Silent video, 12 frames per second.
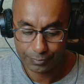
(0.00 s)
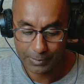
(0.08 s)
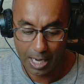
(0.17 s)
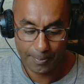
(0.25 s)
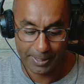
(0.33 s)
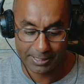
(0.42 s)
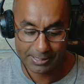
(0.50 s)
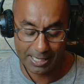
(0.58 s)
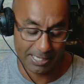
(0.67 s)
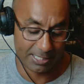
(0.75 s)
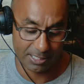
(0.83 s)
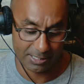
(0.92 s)
that being
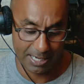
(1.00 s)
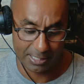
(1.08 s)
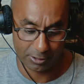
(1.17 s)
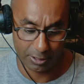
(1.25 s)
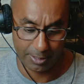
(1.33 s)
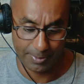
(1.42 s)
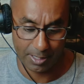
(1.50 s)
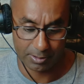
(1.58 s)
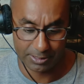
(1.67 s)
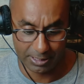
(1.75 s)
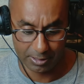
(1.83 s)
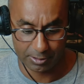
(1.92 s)
said, he doesn't answer
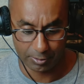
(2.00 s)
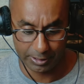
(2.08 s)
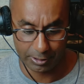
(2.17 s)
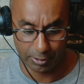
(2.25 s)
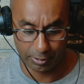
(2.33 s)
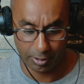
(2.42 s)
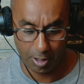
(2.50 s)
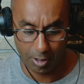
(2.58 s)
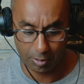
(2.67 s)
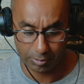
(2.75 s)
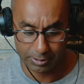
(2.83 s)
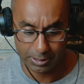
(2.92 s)
emails. He doesn't return
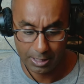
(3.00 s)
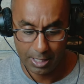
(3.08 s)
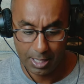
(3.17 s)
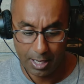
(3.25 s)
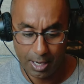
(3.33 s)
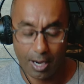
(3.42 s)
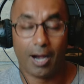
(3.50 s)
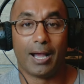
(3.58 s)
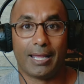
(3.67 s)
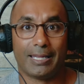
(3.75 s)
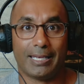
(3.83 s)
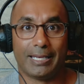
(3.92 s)
calls. Uh,
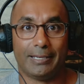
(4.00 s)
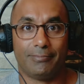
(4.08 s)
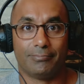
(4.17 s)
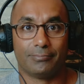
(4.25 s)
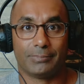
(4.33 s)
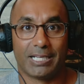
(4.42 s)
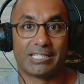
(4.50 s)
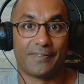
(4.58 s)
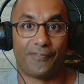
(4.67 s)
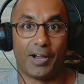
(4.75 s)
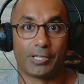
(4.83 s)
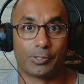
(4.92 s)
and then he gets in
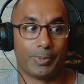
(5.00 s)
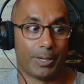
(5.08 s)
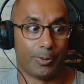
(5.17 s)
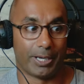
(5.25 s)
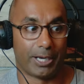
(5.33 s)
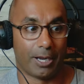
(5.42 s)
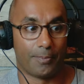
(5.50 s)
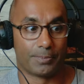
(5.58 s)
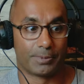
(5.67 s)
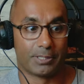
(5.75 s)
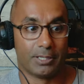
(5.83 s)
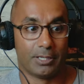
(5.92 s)
fights with me when he
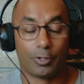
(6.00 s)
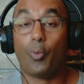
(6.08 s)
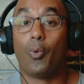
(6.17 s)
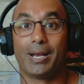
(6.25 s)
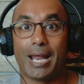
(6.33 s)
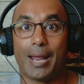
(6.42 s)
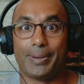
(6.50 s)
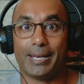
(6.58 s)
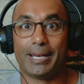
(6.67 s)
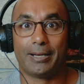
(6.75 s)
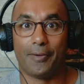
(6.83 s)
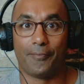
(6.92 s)
comes. The one time he
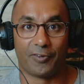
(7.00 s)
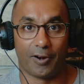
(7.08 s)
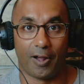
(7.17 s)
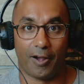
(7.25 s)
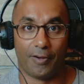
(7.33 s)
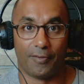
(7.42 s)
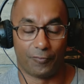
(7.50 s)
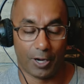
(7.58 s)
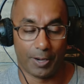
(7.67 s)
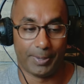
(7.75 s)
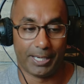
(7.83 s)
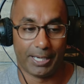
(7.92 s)
did come for an
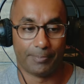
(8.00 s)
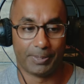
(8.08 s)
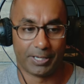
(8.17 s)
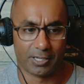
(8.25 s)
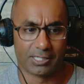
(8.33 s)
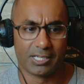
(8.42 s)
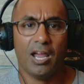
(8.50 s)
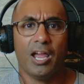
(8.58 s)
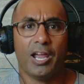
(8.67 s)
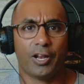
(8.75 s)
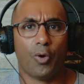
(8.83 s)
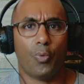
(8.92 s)
off-frame meeting because,
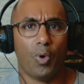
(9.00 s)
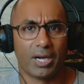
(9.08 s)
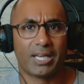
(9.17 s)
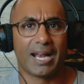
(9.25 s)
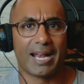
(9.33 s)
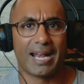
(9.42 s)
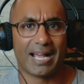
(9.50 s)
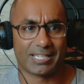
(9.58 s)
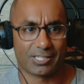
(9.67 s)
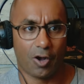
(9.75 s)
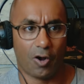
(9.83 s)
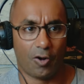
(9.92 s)
you know, what did I not
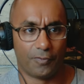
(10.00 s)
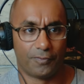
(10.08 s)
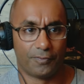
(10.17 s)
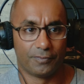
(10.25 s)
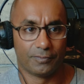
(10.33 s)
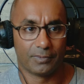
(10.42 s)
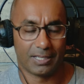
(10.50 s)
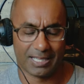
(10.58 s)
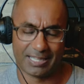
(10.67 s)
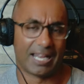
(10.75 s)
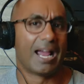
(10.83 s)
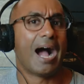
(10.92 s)
solve? And I
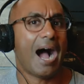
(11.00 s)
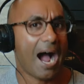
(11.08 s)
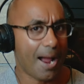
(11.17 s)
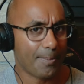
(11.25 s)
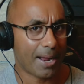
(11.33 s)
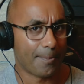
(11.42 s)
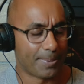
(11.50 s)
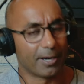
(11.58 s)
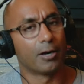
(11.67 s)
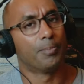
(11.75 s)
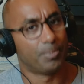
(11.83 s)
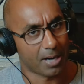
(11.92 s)
think, I'm not
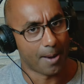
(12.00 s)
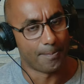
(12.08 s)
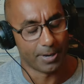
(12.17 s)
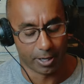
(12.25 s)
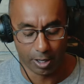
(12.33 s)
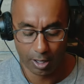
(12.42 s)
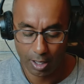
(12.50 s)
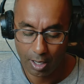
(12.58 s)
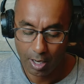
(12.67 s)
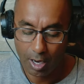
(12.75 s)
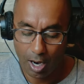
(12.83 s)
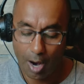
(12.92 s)
bitter, but I'm bitter.
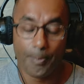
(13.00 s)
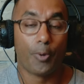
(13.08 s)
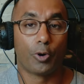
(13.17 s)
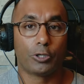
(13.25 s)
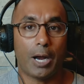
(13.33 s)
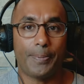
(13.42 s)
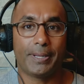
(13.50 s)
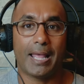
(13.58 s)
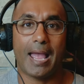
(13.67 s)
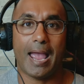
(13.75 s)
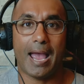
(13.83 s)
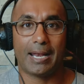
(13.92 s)
Uh, but we're dropping
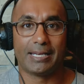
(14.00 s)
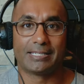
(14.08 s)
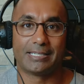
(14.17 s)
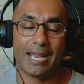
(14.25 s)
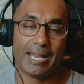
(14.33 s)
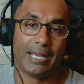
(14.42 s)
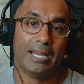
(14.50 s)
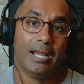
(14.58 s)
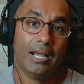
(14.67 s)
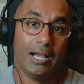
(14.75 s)
that, adding State.